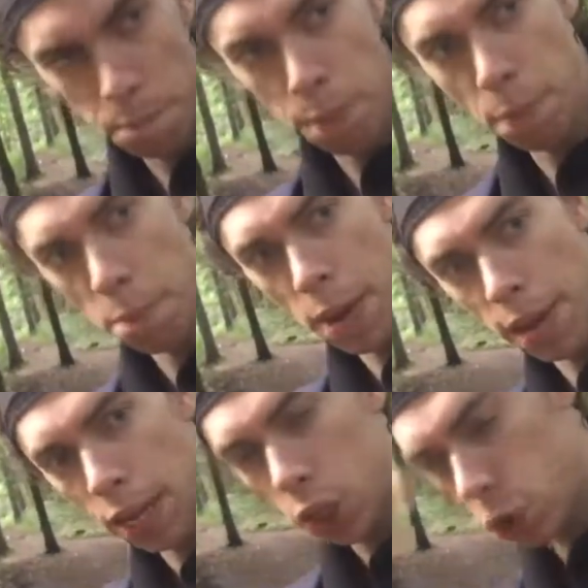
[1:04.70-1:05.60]
people
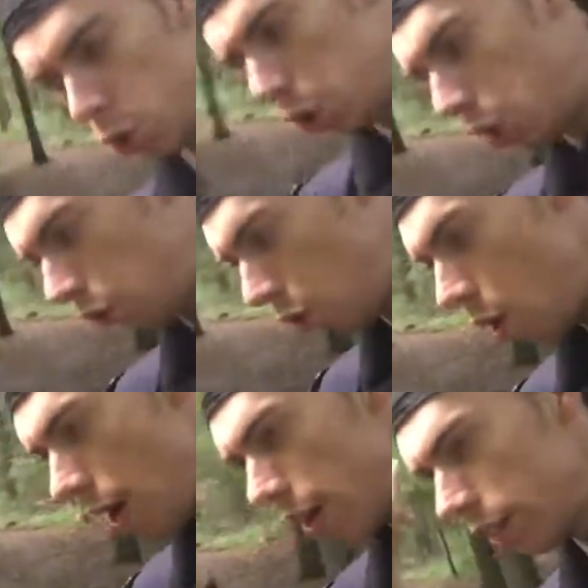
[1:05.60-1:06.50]
make excuses for
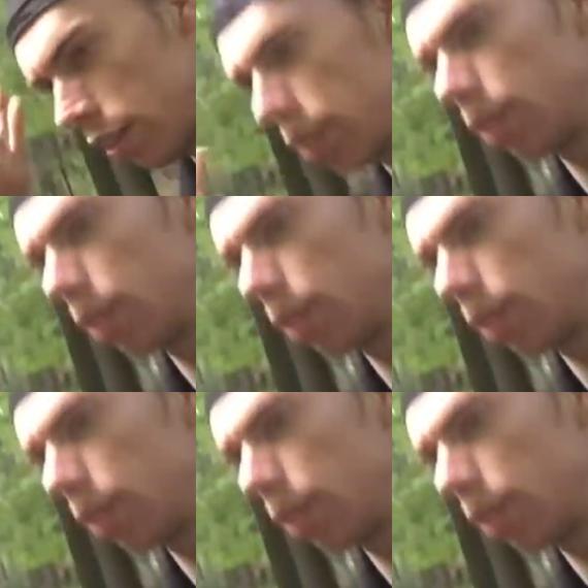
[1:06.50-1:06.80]
it.